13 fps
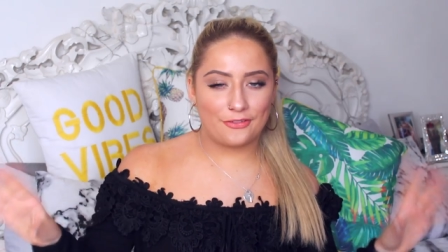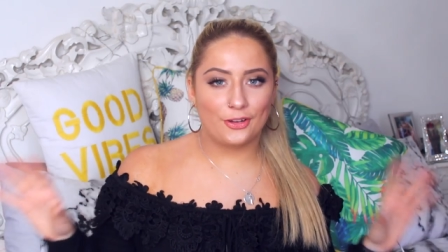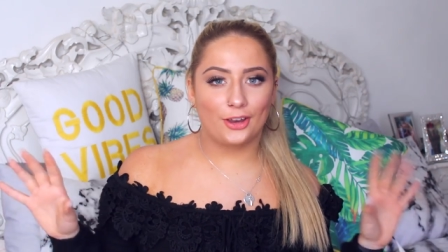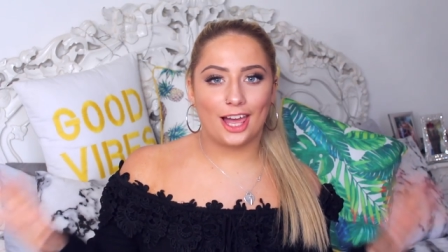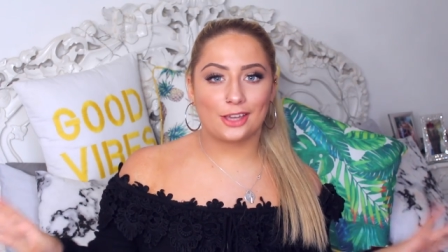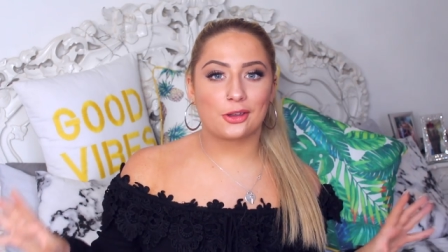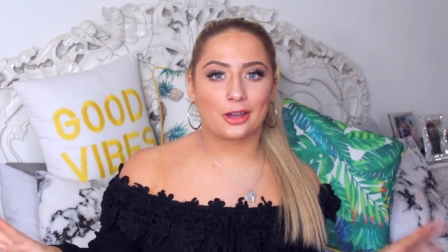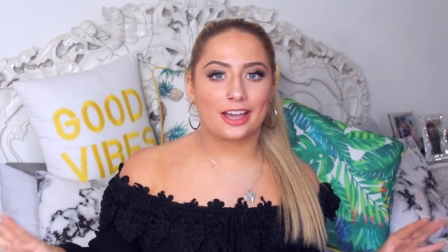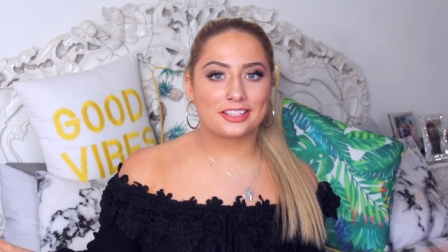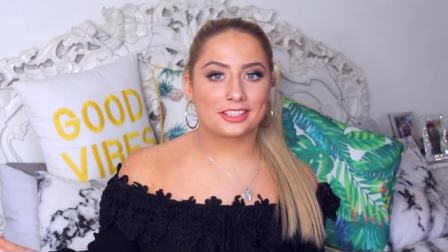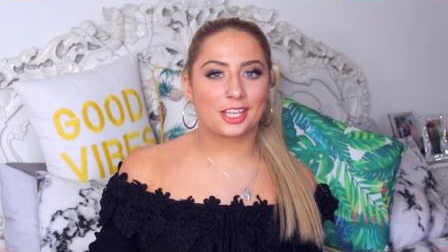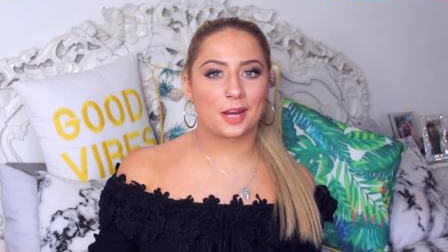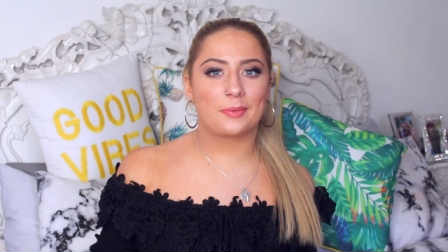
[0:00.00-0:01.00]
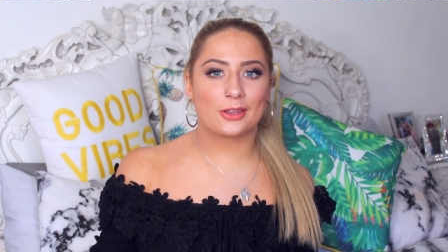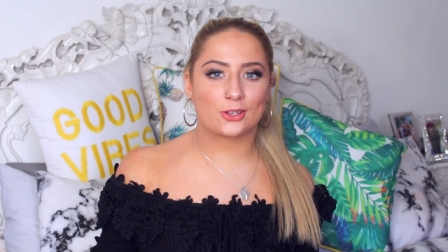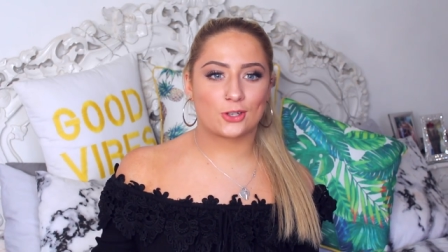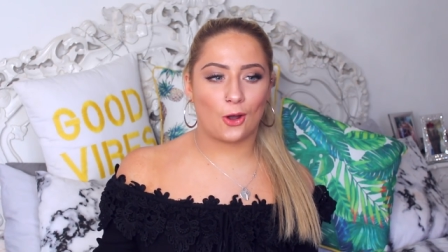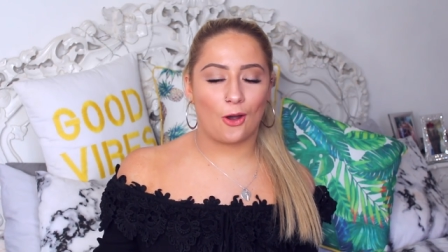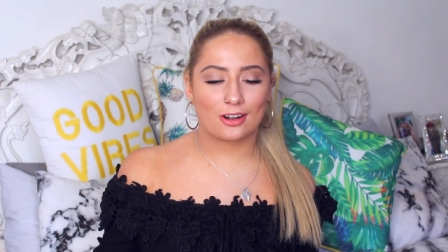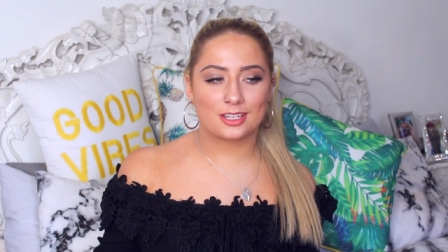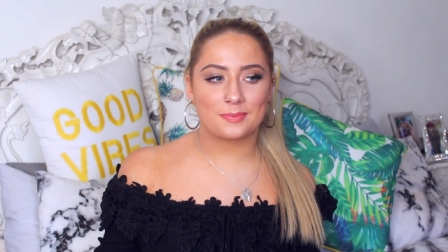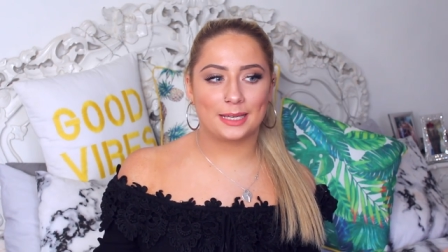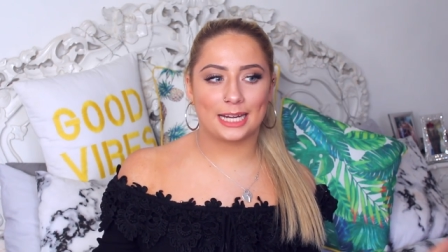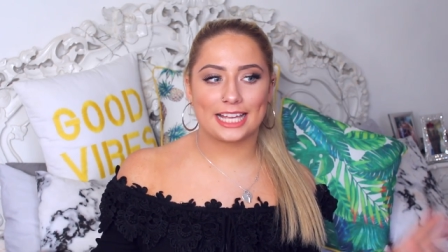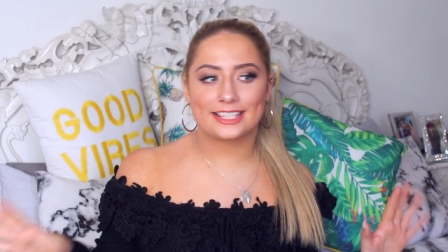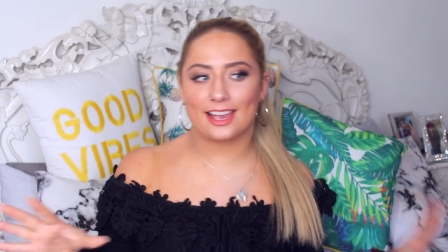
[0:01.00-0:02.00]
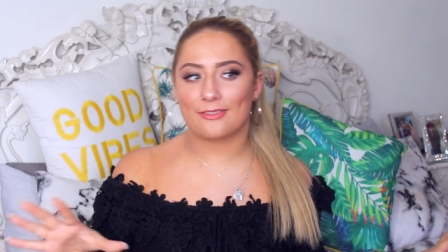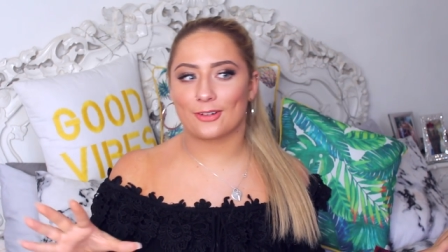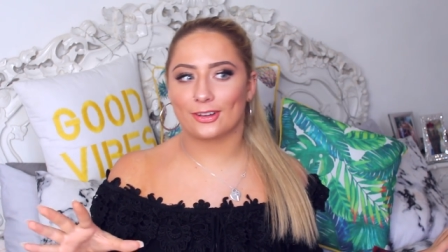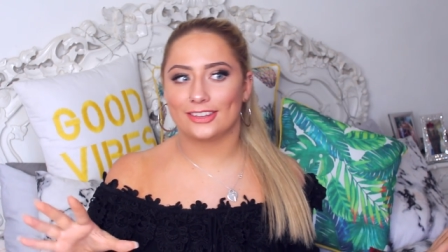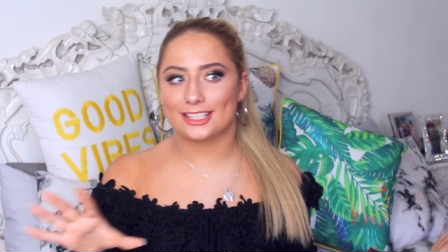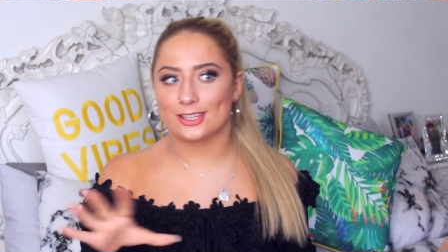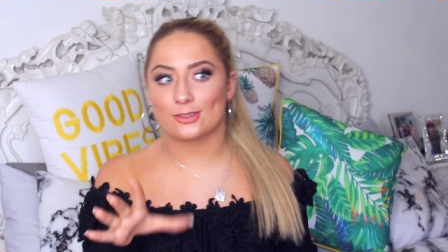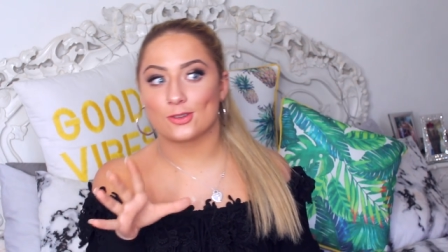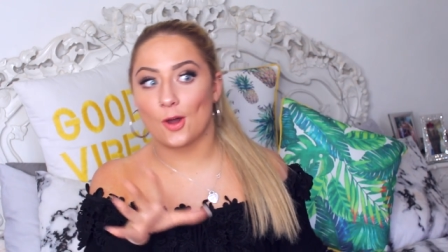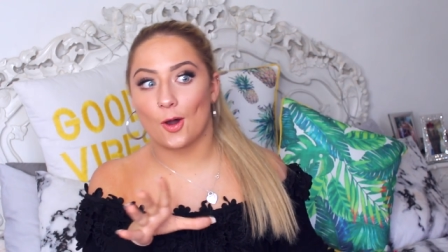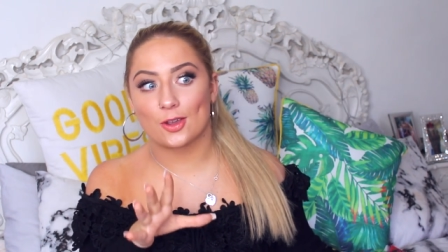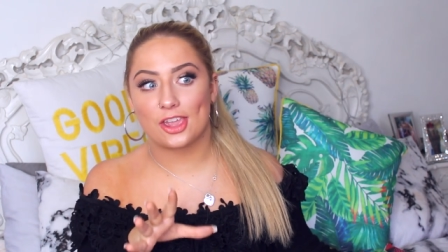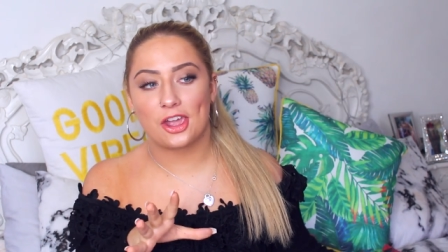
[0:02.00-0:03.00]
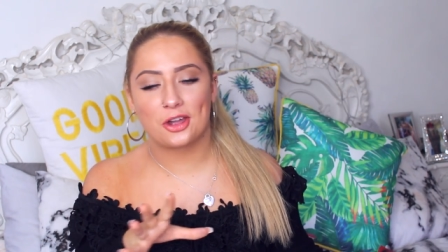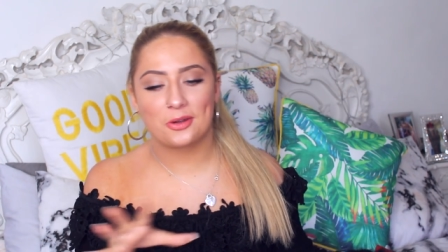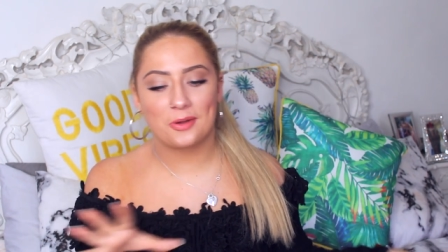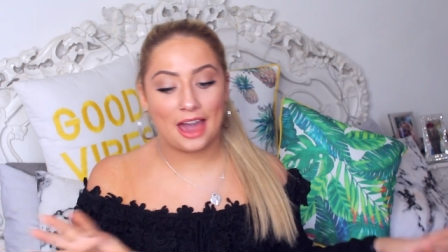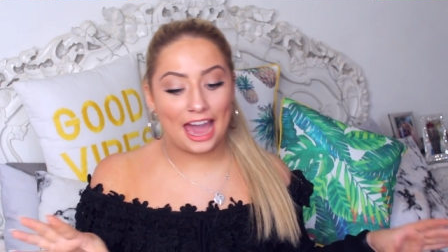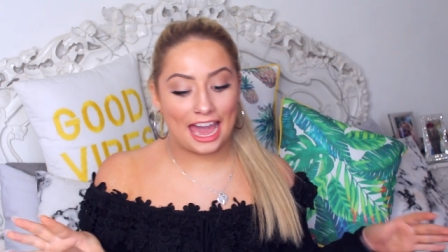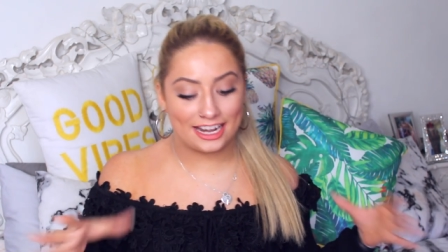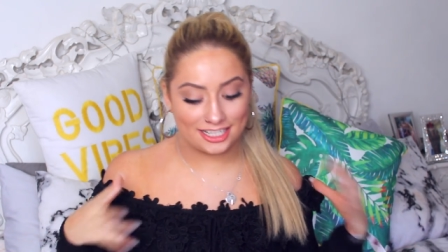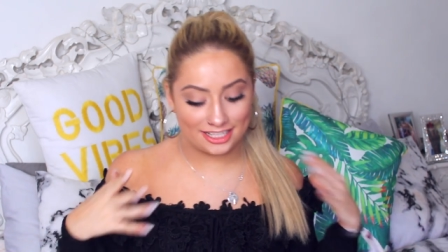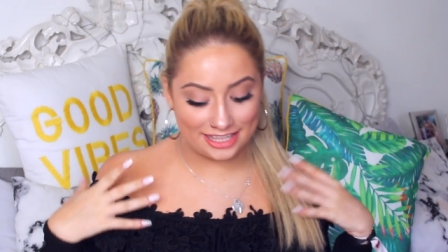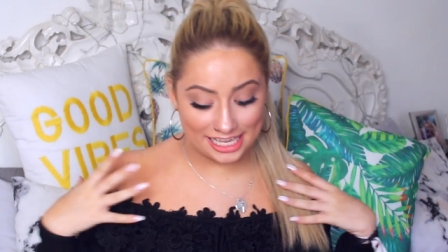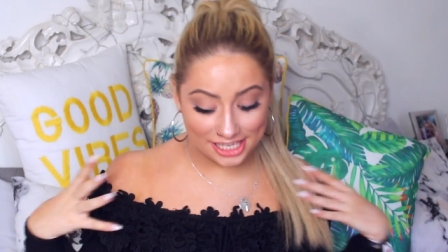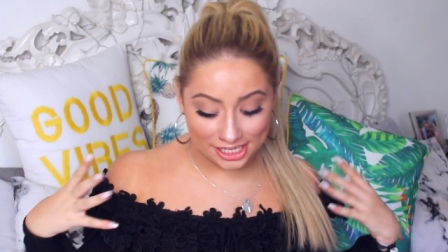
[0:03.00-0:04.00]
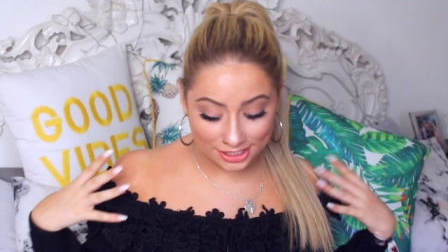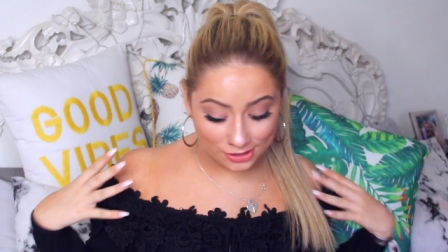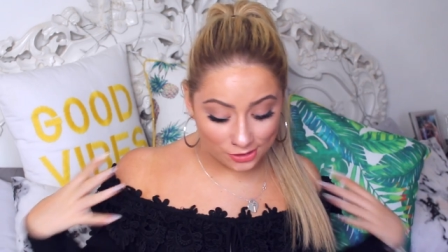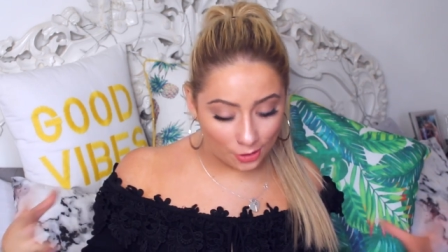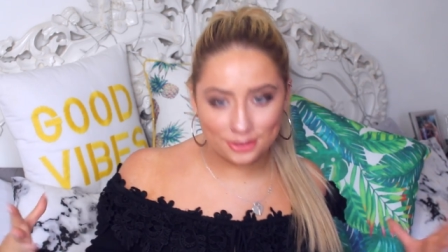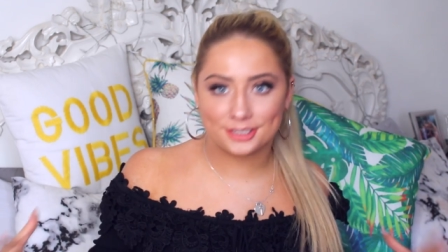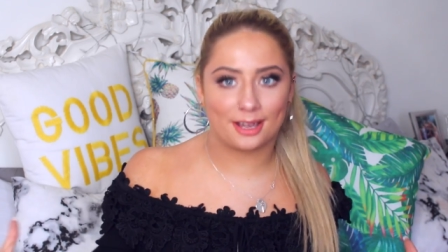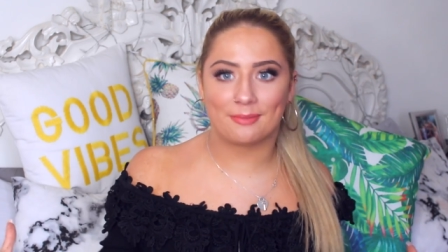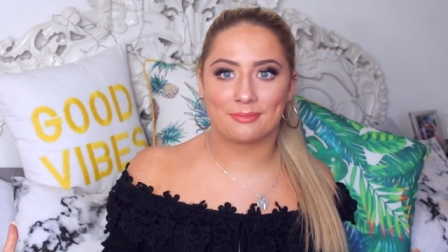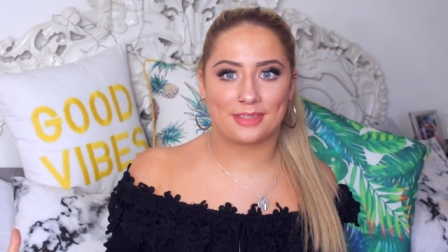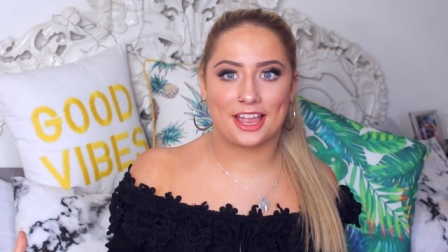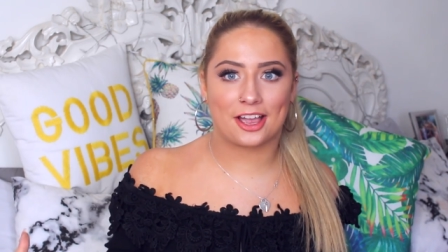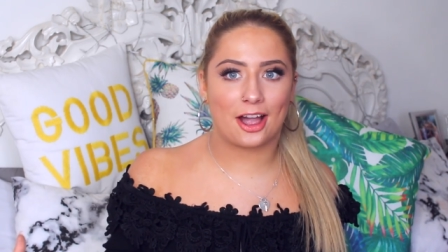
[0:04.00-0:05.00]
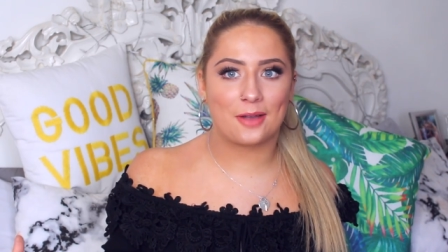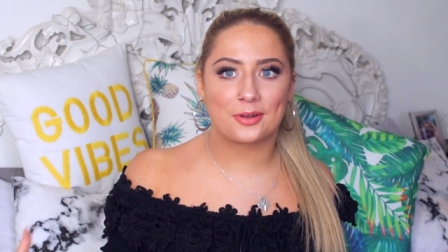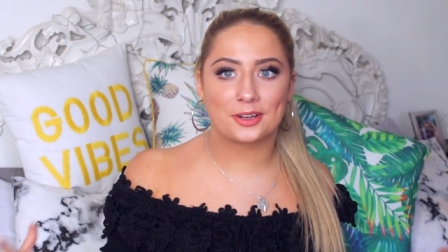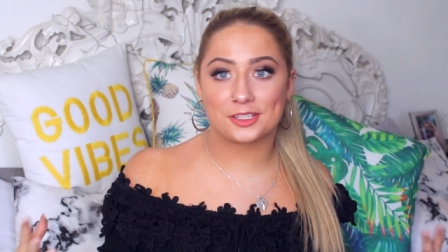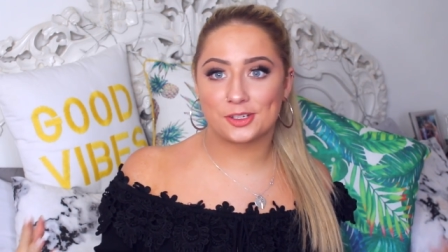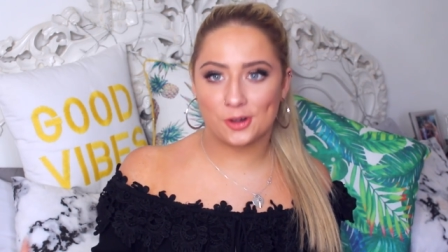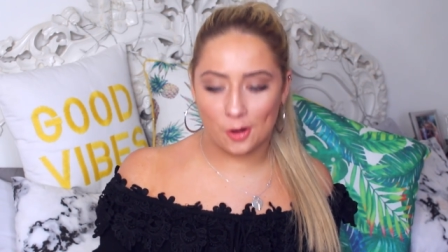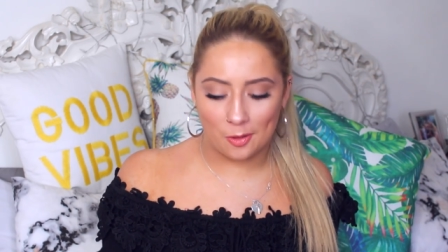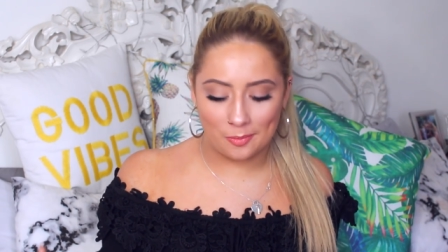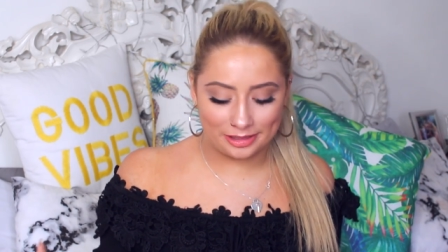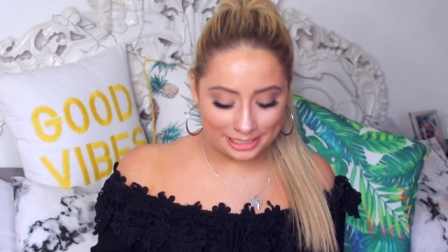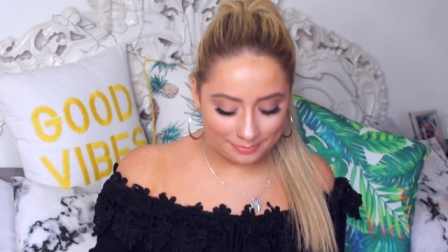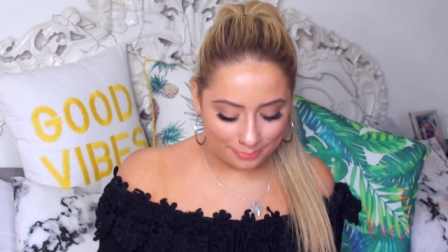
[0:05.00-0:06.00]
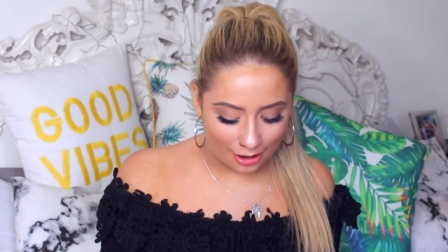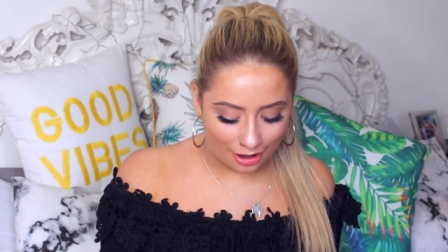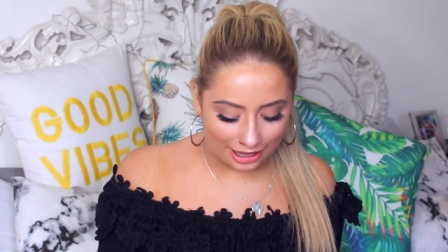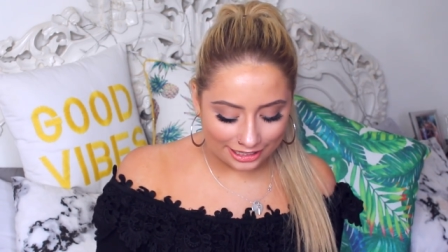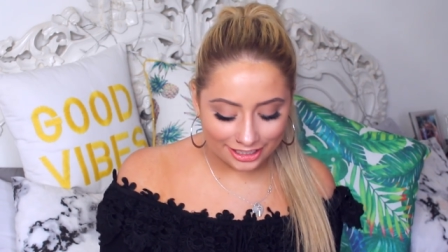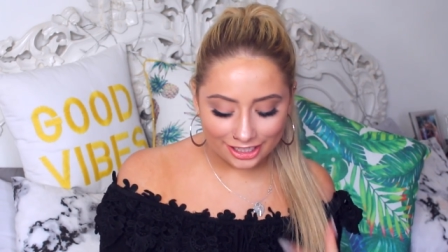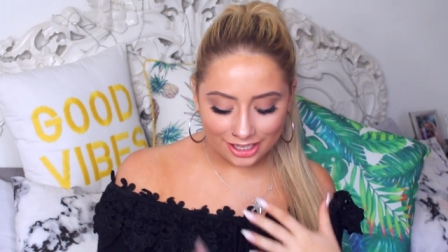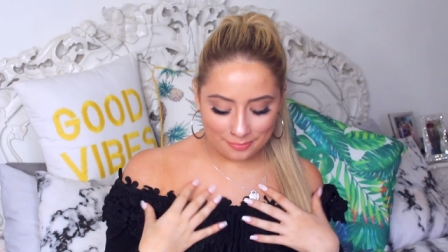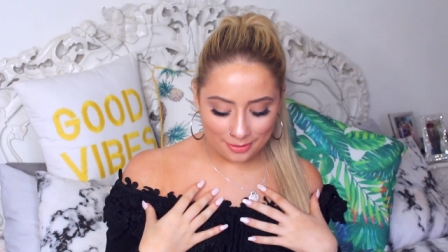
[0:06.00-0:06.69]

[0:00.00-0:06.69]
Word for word: I feel like you guys are going to be shocked to be like, Saffron, this is not you. And this is not something I would normally buy.